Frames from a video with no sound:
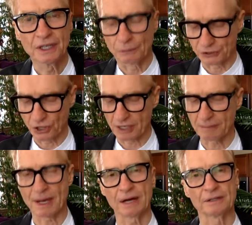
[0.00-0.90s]
We talk
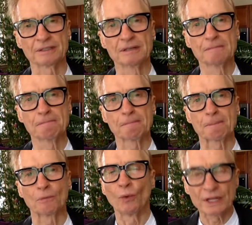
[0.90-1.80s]
about
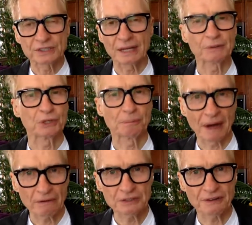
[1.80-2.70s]
what it's like when your
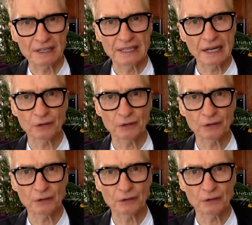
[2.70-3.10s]
parents find out,